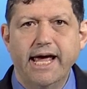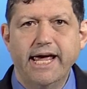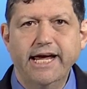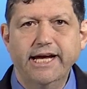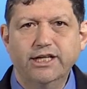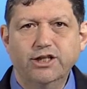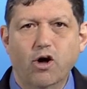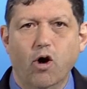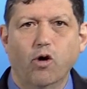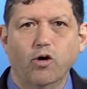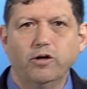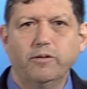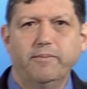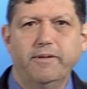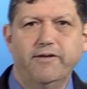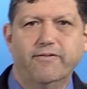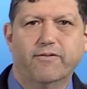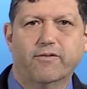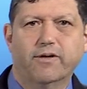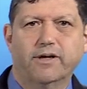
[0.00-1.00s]
He told
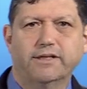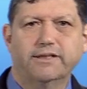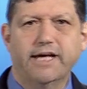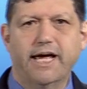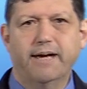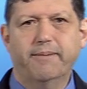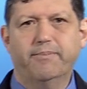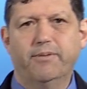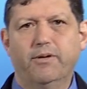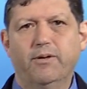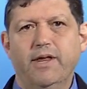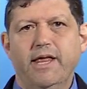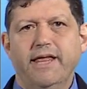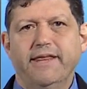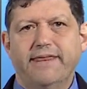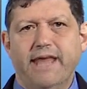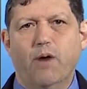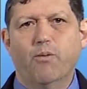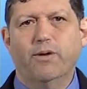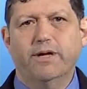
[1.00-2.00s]
me, for example,
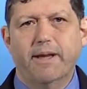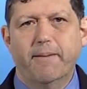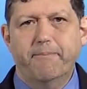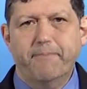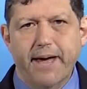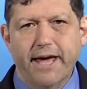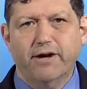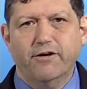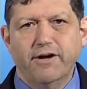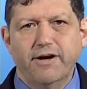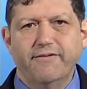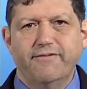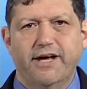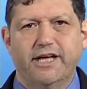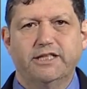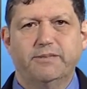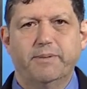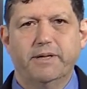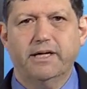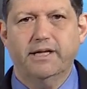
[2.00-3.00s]
that with a better
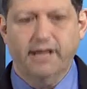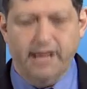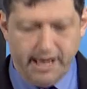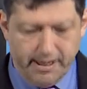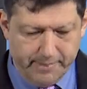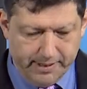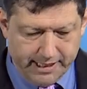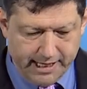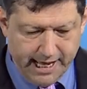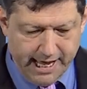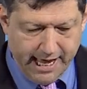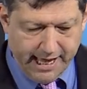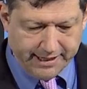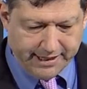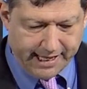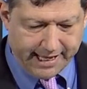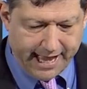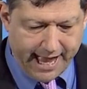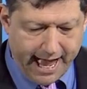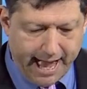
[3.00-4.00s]
investment climate,
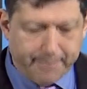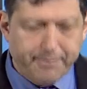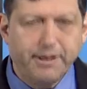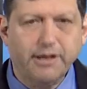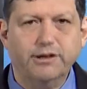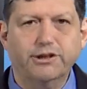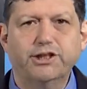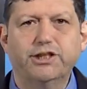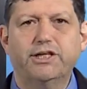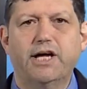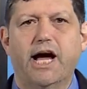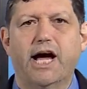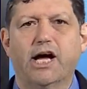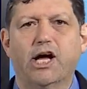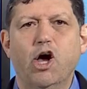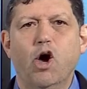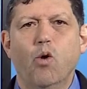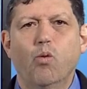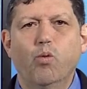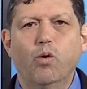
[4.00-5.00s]
the capital
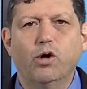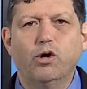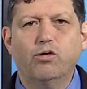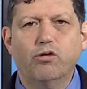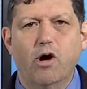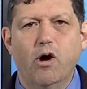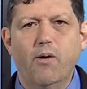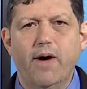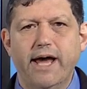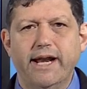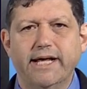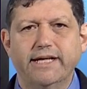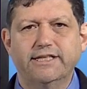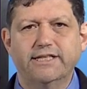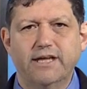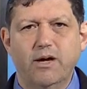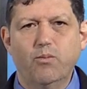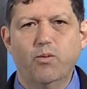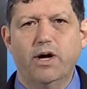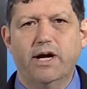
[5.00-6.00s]
stock will grow at a
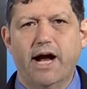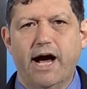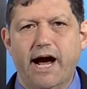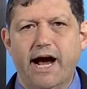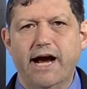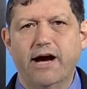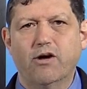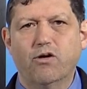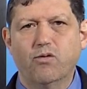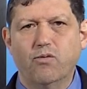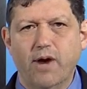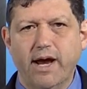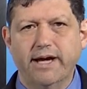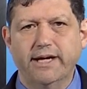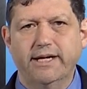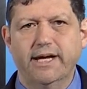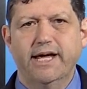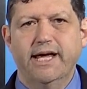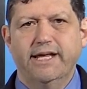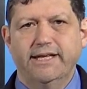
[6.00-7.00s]
somewhat higher
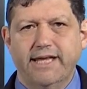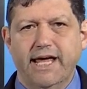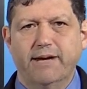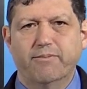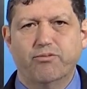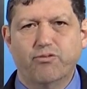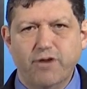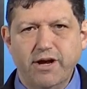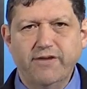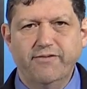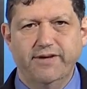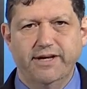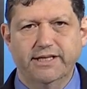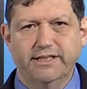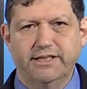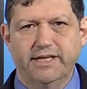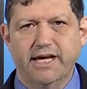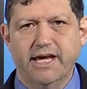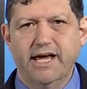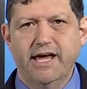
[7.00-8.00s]
rate than
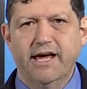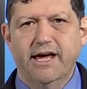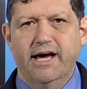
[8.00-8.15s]
previously,